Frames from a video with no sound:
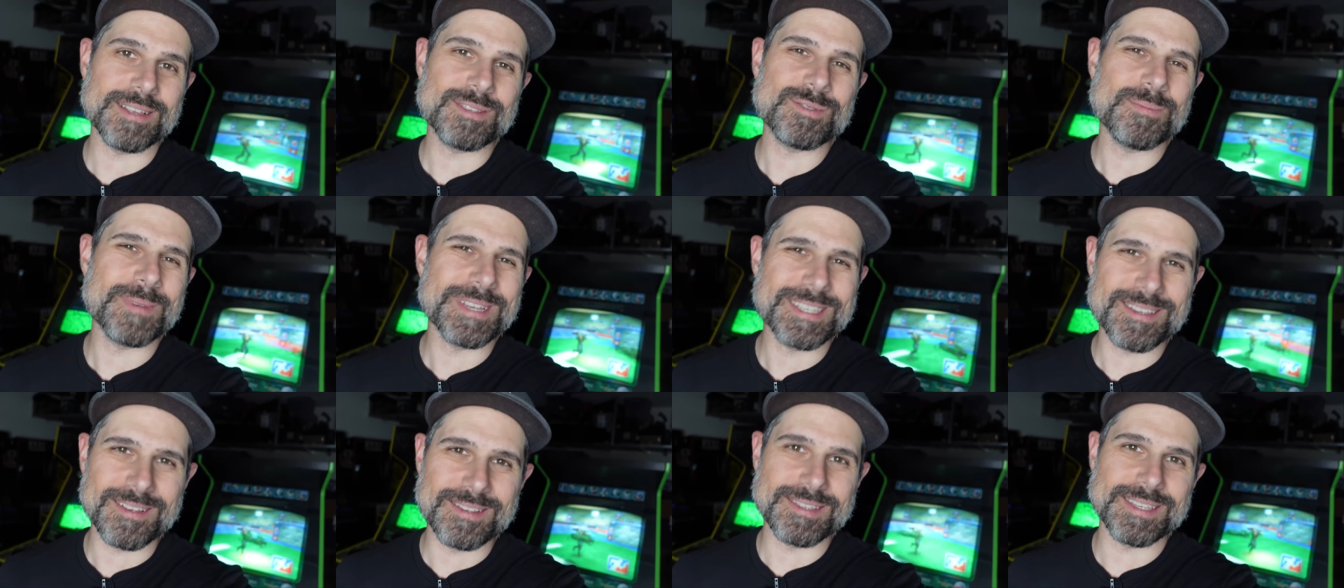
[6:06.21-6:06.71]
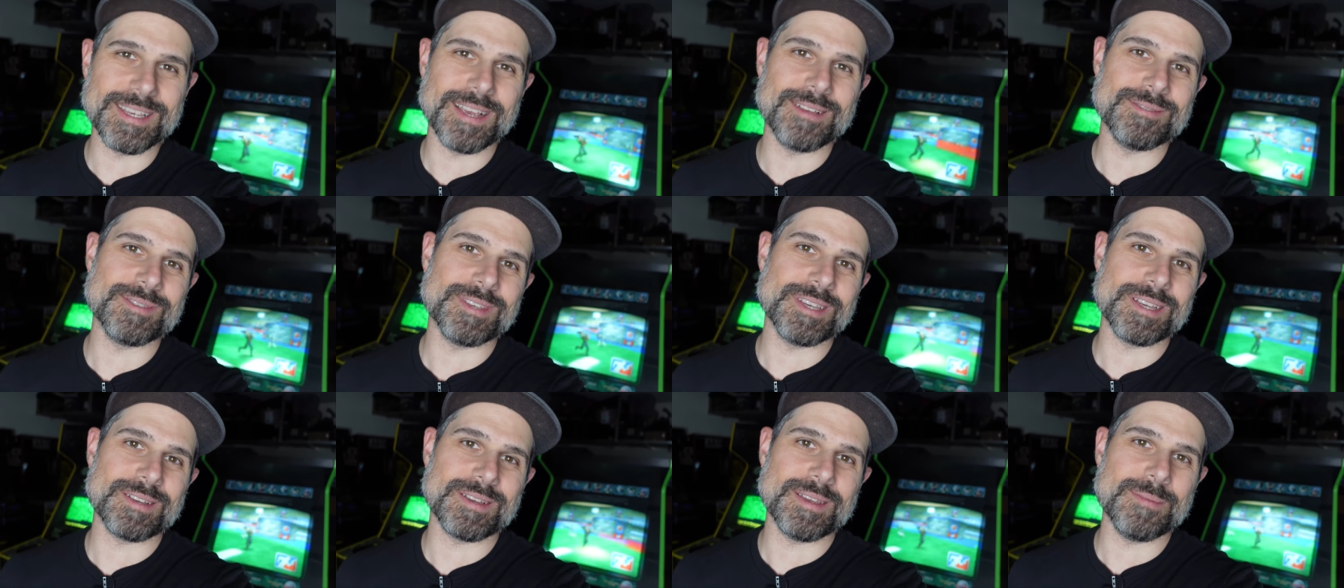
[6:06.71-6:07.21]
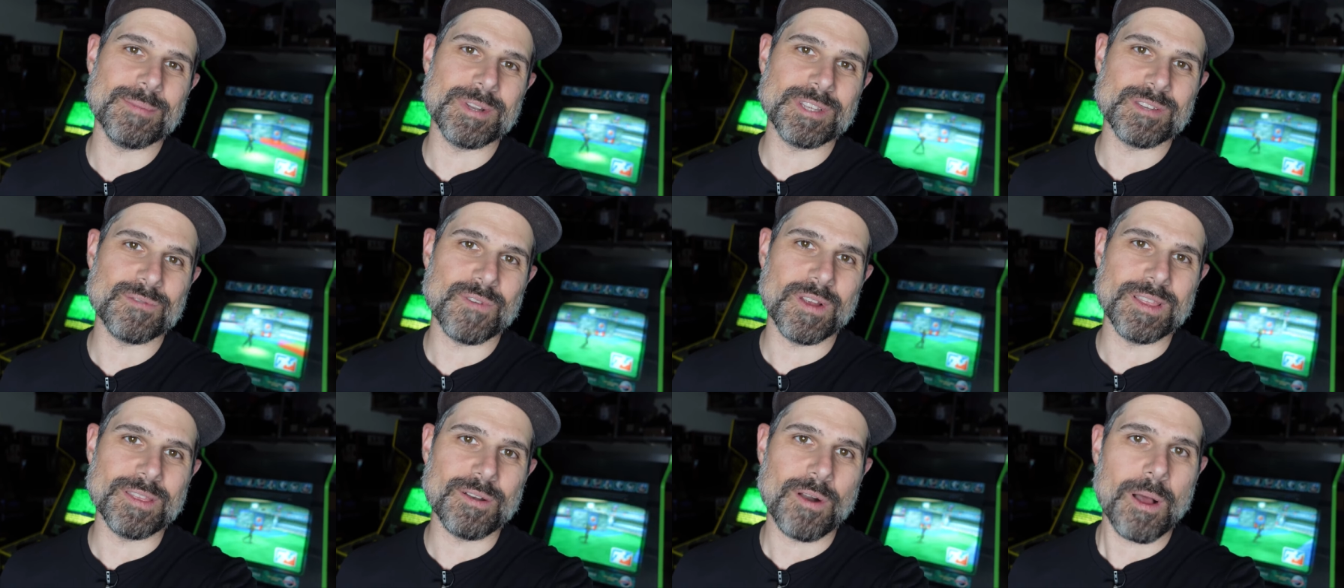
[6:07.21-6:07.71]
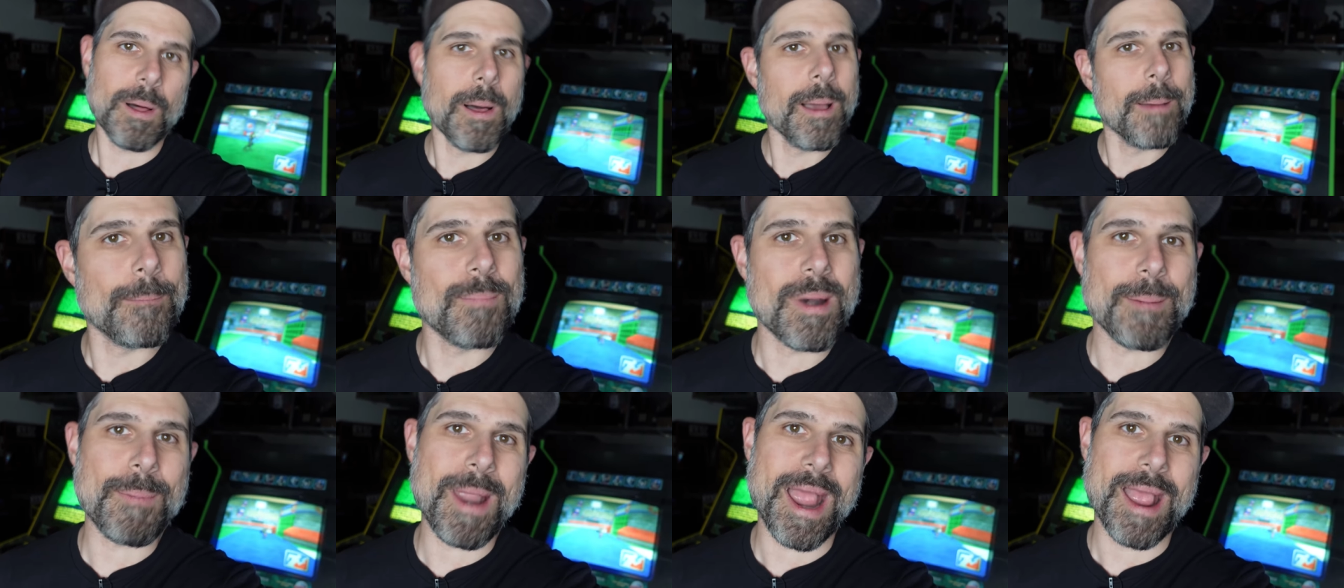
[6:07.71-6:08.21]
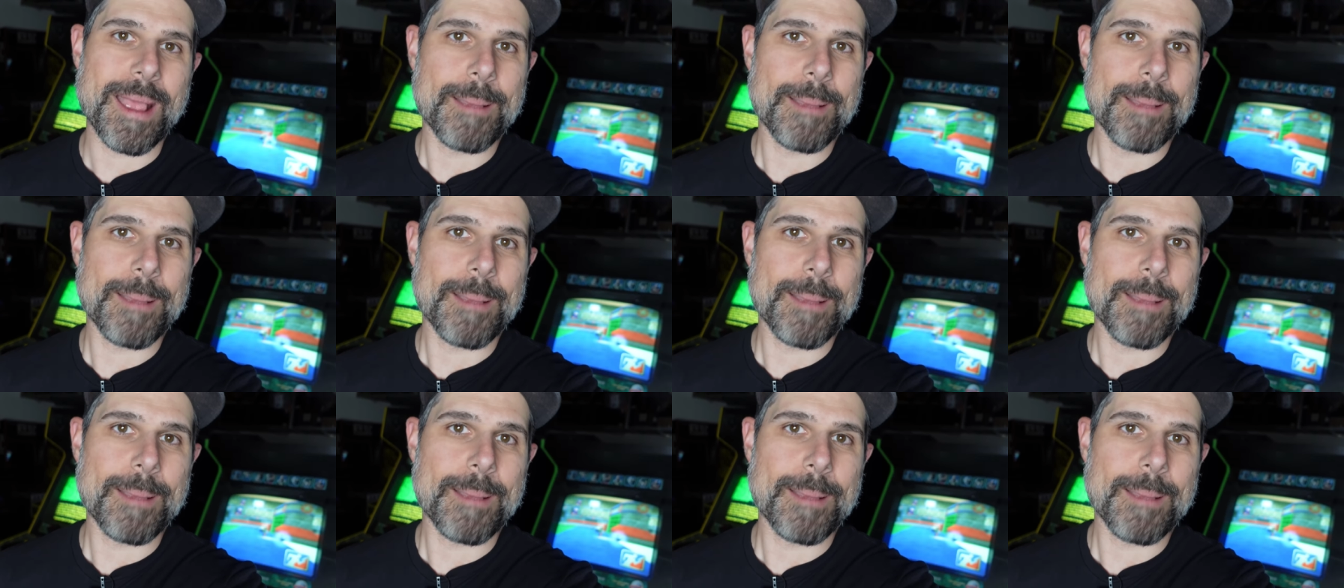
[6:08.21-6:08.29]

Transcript: That's what my son sounds like, him and his friend. They're all brr, brr,